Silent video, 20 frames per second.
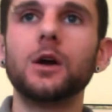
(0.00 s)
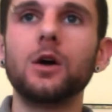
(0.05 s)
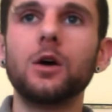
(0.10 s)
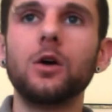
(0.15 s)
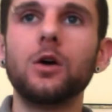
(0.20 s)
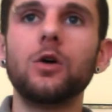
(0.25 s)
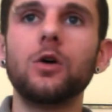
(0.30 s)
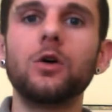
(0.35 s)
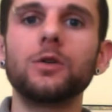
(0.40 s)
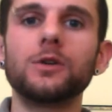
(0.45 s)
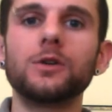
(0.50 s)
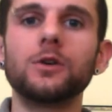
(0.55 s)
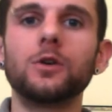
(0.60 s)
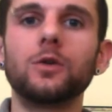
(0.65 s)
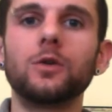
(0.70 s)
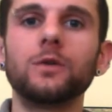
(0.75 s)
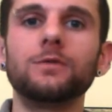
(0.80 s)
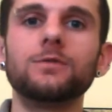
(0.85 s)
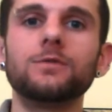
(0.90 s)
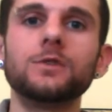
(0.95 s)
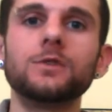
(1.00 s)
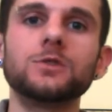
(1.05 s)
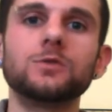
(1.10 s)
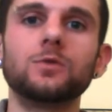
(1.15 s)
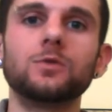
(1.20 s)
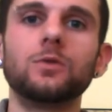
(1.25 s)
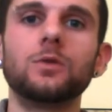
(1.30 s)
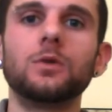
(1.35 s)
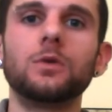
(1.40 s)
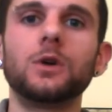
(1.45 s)
audio and
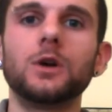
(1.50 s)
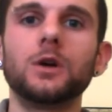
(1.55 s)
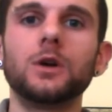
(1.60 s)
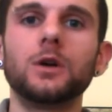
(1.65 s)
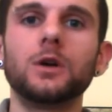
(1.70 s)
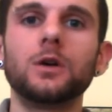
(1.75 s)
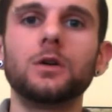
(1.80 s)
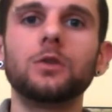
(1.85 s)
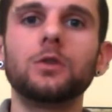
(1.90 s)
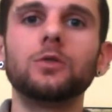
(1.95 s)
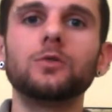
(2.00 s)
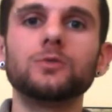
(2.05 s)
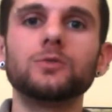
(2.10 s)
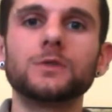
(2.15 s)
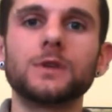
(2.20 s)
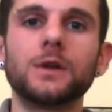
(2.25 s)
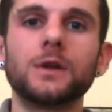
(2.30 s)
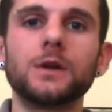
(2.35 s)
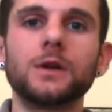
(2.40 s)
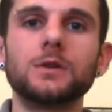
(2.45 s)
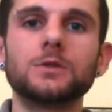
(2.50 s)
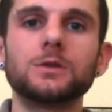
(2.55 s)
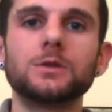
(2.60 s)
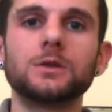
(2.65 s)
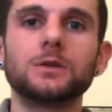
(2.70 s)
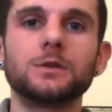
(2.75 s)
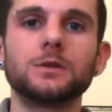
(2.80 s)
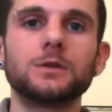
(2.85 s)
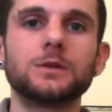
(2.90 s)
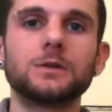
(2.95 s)
visual
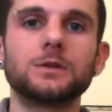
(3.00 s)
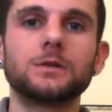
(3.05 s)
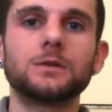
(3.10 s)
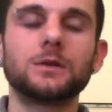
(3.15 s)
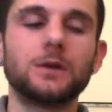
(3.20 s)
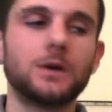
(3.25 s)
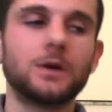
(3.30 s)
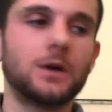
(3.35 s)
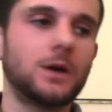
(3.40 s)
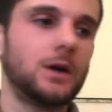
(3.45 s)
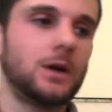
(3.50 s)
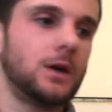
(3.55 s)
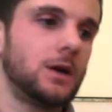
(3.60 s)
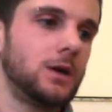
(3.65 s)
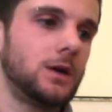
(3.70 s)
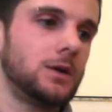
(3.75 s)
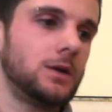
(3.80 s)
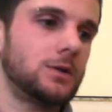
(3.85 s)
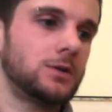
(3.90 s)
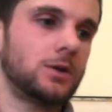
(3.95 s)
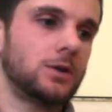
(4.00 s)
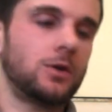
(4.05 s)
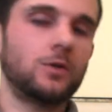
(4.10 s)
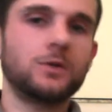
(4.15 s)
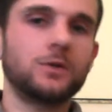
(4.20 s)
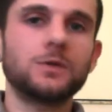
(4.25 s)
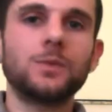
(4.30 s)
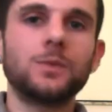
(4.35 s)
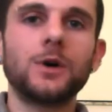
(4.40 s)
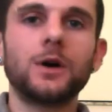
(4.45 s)
hallucinations. So
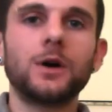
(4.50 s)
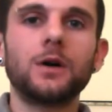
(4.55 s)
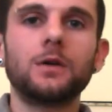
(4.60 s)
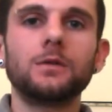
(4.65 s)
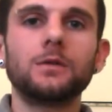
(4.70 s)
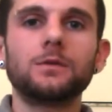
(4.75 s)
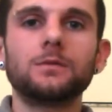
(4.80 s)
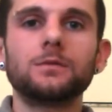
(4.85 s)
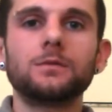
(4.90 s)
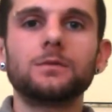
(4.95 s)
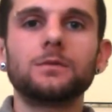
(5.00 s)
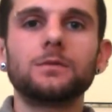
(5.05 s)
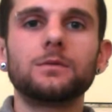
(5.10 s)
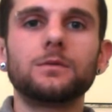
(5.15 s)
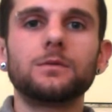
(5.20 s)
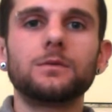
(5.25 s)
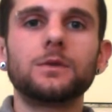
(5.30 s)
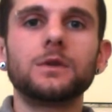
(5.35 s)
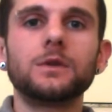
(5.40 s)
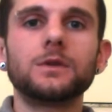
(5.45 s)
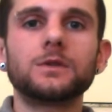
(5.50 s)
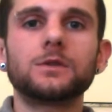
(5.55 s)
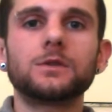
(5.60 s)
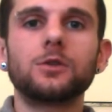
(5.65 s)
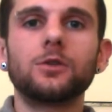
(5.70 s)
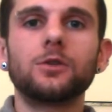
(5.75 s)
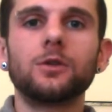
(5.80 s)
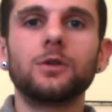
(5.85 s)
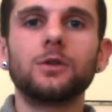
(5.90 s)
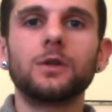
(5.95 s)
it's about this
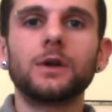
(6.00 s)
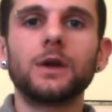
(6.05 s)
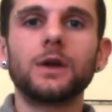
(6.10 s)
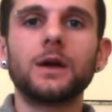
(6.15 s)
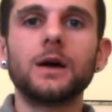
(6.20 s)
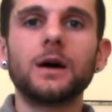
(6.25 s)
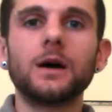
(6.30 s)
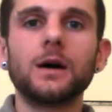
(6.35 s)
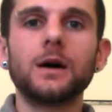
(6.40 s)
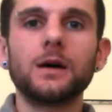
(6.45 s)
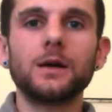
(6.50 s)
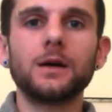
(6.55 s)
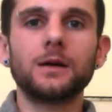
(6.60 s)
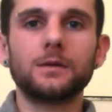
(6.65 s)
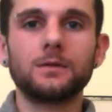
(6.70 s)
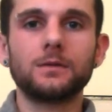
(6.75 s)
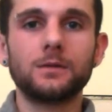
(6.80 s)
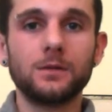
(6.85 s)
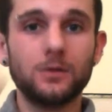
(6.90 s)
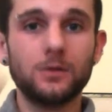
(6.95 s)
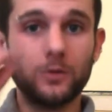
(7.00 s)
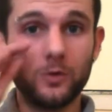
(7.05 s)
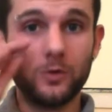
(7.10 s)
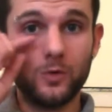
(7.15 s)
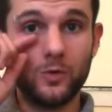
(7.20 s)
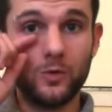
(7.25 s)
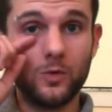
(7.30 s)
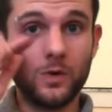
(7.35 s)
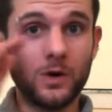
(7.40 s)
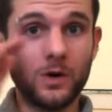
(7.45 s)
girl and a guy
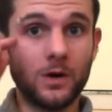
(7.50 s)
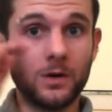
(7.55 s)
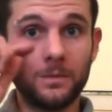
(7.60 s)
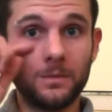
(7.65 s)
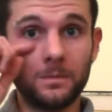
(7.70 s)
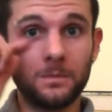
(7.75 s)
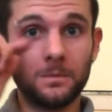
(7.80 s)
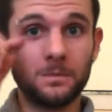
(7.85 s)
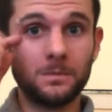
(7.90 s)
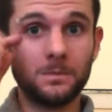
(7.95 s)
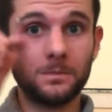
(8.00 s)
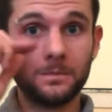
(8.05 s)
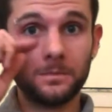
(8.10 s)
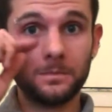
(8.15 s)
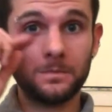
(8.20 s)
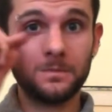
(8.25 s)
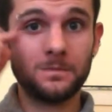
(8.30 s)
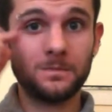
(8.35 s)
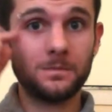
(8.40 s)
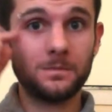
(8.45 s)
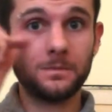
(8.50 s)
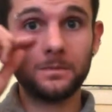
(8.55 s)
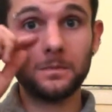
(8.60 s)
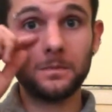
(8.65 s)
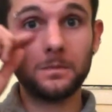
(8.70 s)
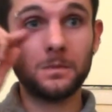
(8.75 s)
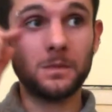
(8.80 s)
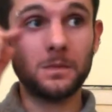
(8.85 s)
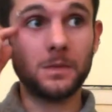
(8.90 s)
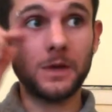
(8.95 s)
who
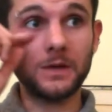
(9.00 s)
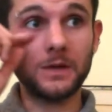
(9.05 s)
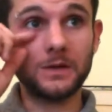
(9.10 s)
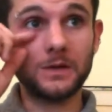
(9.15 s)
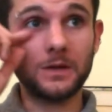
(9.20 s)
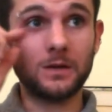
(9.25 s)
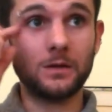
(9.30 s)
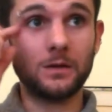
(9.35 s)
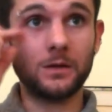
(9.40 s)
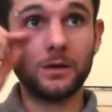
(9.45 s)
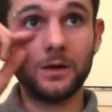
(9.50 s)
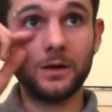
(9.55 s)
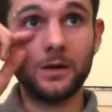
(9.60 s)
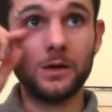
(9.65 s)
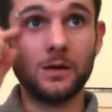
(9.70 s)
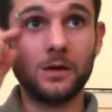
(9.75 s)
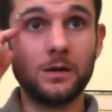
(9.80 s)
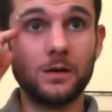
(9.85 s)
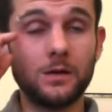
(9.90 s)
basically,